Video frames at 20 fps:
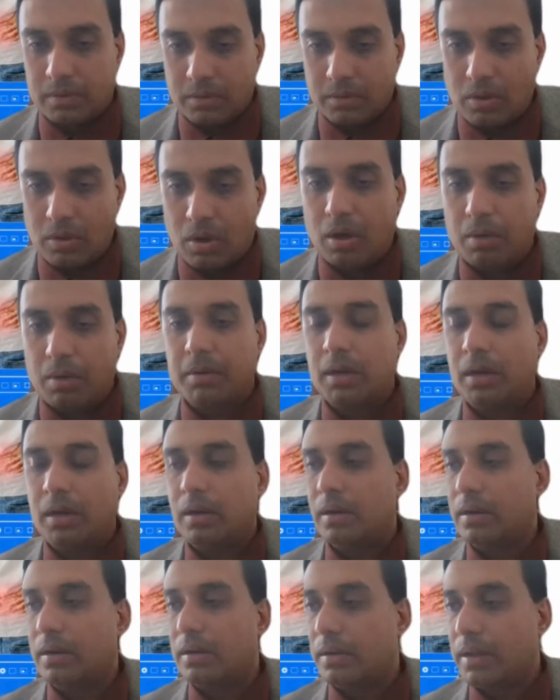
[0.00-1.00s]

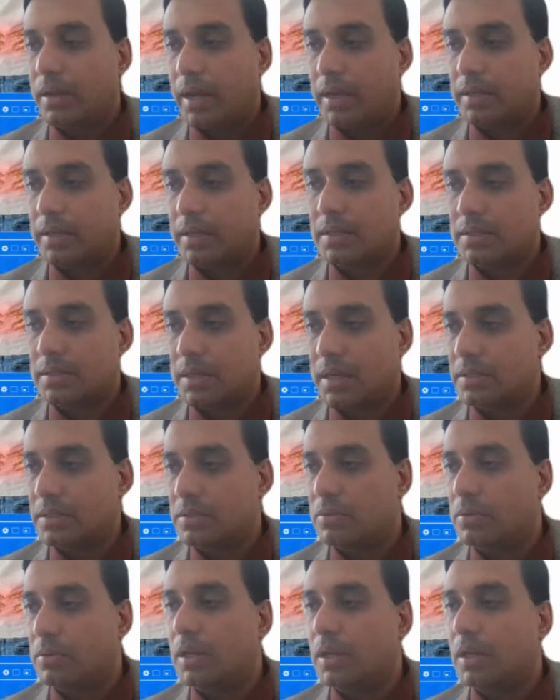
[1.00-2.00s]
normal
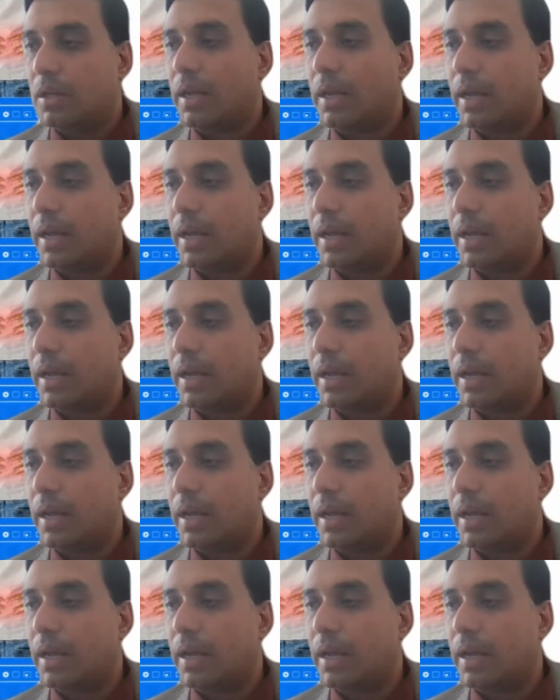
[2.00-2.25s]
exercise routine